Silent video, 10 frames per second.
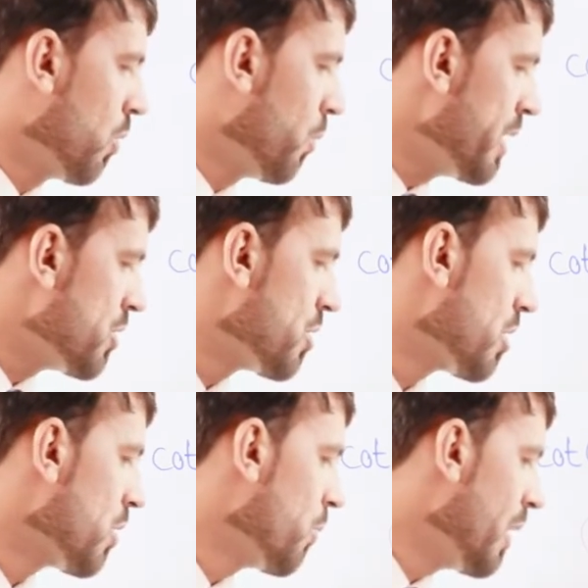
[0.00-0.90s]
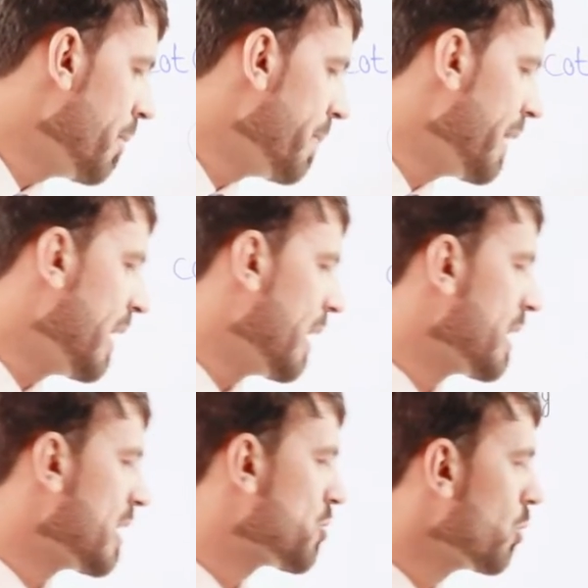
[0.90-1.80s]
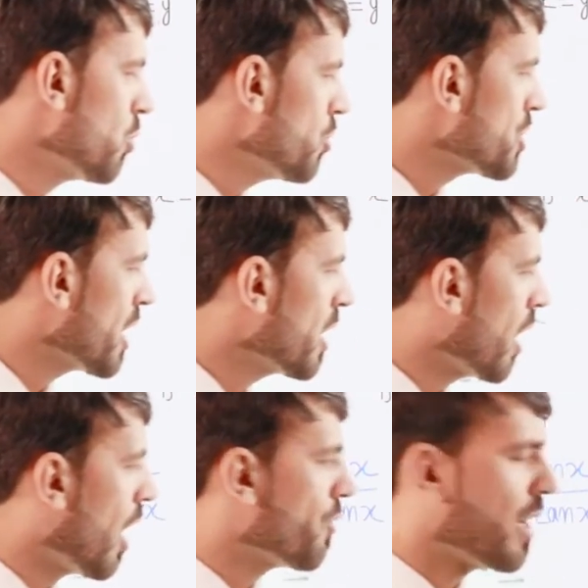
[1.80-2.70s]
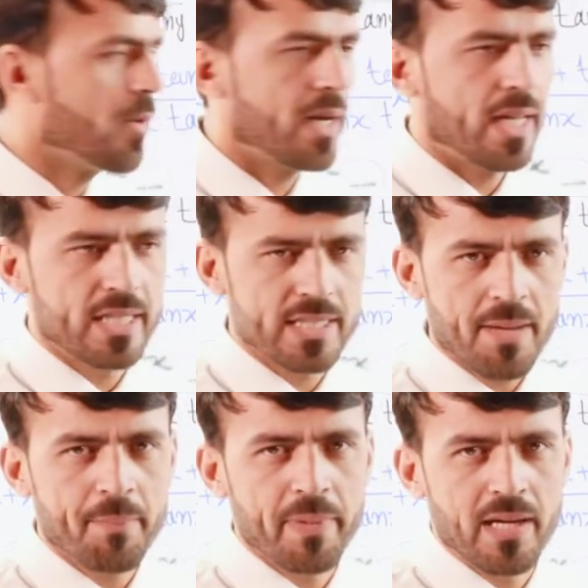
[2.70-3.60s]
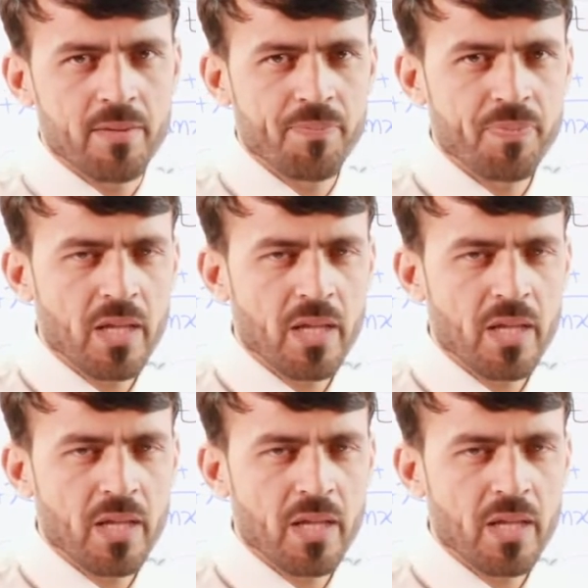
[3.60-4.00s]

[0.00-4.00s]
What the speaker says: Which will be the solution of our example?